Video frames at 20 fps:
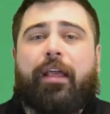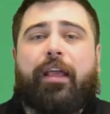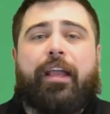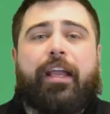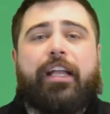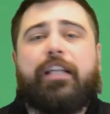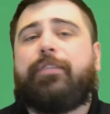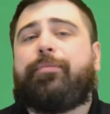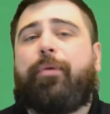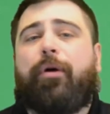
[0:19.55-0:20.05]

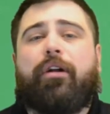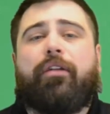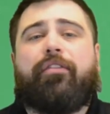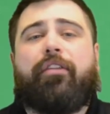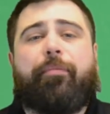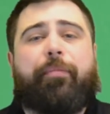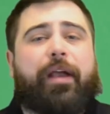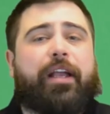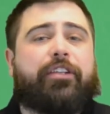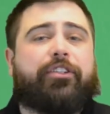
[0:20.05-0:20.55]
Each part of the
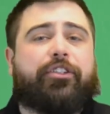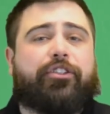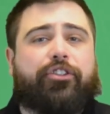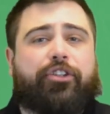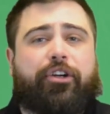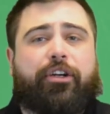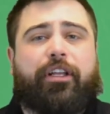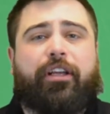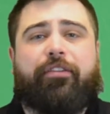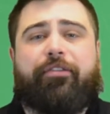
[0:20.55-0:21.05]
patient
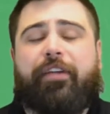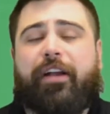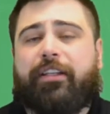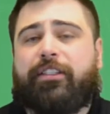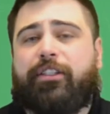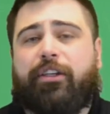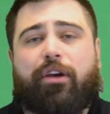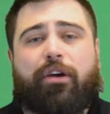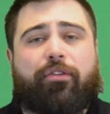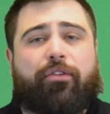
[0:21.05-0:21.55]
journey affects
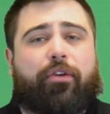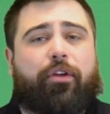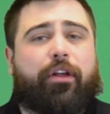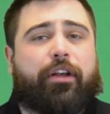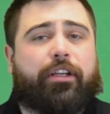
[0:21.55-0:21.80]
the overall